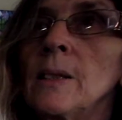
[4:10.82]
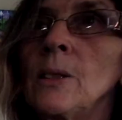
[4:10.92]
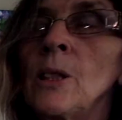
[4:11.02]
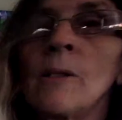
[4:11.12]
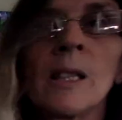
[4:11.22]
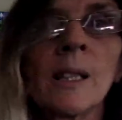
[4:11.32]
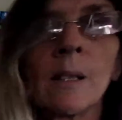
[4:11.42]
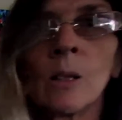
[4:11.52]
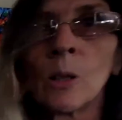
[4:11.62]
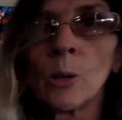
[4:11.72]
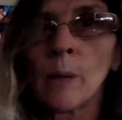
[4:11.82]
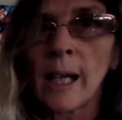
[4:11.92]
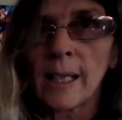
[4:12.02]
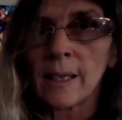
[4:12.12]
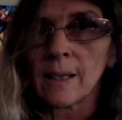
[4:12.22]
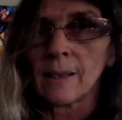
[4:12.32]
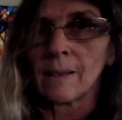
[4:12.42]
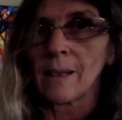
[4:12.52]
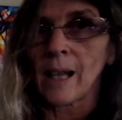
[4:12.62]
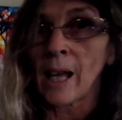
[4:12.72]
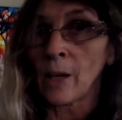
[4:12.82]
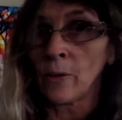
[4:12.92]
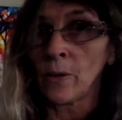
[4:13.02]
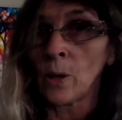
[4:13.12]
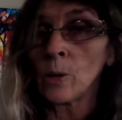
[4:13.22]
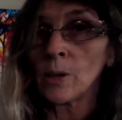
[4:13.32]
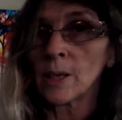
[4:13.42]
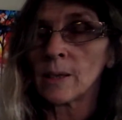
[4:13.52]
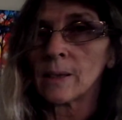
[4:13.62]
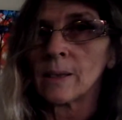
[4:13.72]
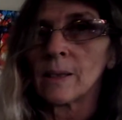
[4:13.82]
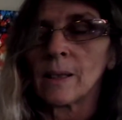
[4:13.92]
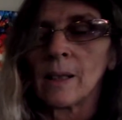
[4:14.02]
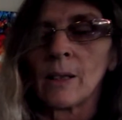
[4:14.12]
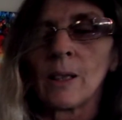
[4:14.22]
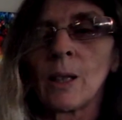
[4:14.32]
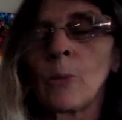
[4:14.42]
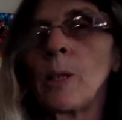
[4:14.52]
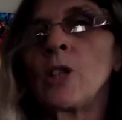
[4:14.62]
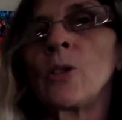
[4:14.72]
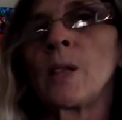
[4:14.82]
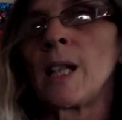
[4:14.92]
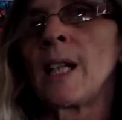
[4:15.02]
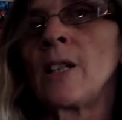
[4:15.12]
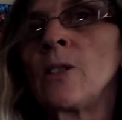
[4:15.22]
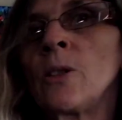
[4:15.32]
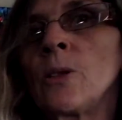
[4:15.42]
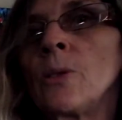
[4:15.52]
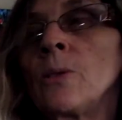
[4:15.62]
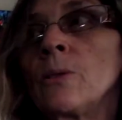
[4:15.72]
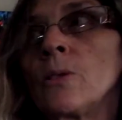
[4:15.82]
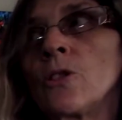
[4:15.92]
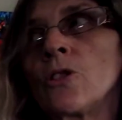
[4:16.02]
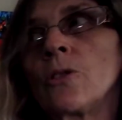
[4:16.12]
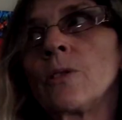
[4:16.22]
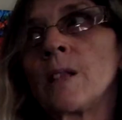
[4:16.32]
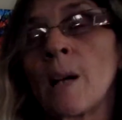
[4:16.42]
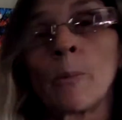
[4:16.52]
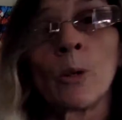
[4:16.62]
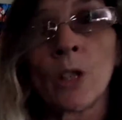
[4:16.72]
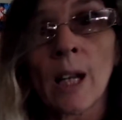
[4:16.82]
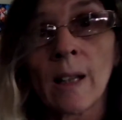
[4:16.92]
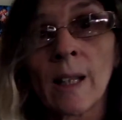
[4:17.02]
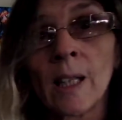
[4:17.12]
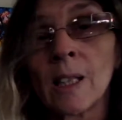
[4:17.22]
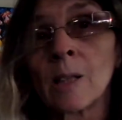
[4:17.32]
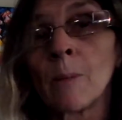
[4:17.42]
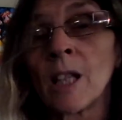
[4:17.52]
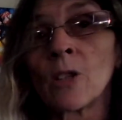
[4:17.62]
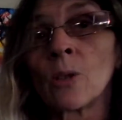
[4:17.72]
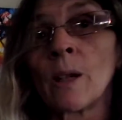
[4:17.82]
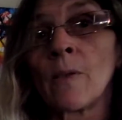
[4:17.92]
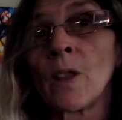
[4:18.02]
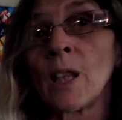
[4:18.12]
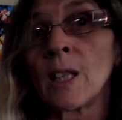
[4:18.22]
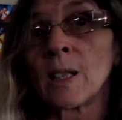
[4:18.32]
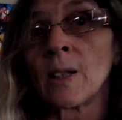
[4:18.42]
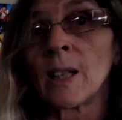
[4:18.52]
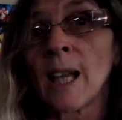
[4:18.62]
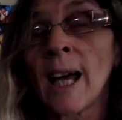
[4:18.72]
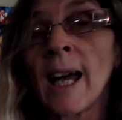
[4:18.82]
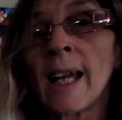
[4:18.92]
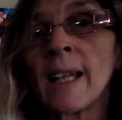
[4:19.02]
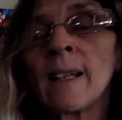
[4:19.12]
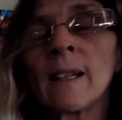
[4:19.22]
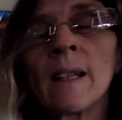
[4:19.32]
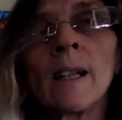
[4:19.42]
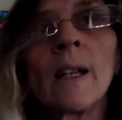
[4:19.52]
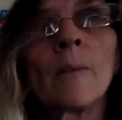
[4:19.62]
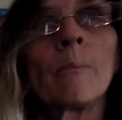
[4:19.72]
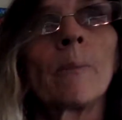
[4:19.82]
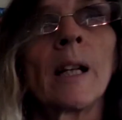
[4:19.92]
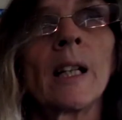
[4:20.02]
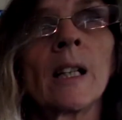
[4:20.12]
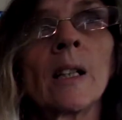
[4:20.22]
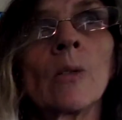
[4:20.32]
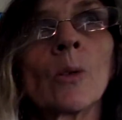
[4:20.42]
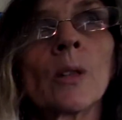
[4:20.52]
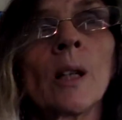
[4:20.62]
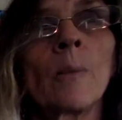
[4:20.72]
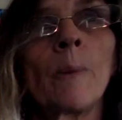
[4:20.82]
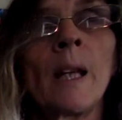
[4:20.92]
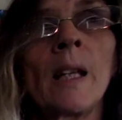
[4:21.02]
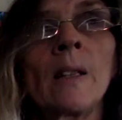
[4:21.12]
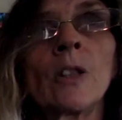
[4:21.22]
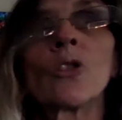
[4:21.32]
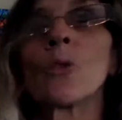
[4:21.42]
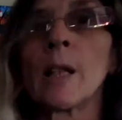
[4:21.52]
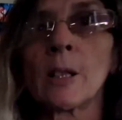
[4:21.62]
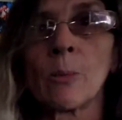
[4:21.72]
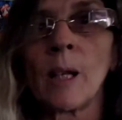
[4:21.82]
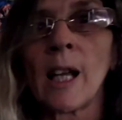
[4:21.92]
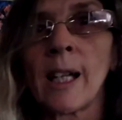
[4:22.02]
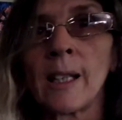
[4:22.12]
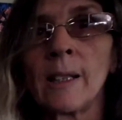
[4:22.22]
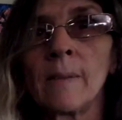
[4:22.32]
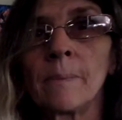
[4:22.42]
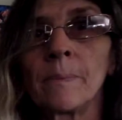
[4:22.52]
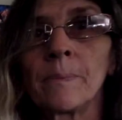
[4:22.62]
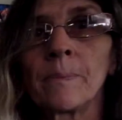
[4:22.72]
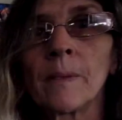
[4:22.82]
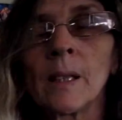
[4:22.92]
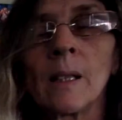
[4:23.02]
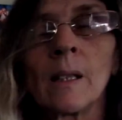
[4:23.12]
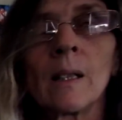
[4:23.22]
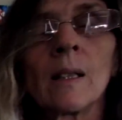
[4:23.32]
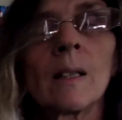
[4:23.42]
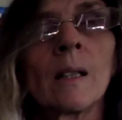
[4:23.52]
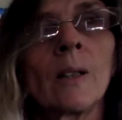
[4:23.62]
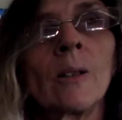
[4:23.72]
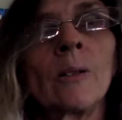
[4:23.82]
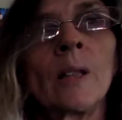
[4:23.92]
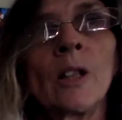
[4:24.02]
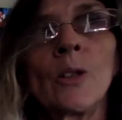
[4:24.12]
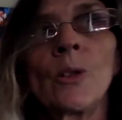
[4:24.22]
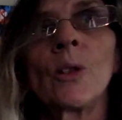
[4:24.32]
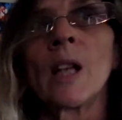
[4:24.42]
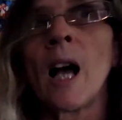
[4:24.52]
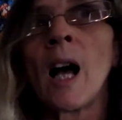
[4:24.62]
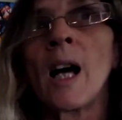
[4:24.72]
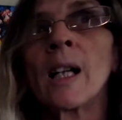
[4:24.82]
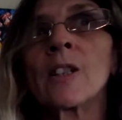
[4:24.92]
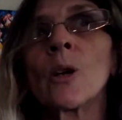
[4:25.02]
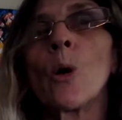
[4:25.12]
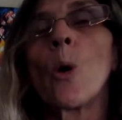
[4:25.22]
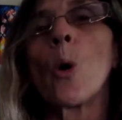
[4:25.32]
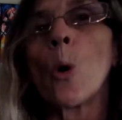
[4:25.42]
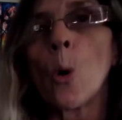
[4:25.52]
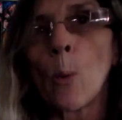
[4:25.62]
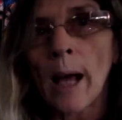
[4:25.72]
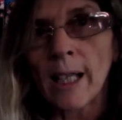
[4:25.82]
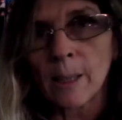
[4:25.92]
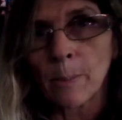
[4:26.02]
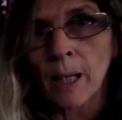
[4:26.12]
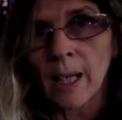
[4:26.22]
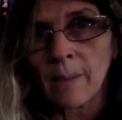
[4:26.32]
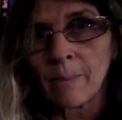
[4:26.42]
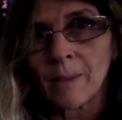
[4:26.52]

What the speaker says: it's not always our fault, though we do need to double check things to make sure everything's okay. But it can also be stress related. So you can't always blame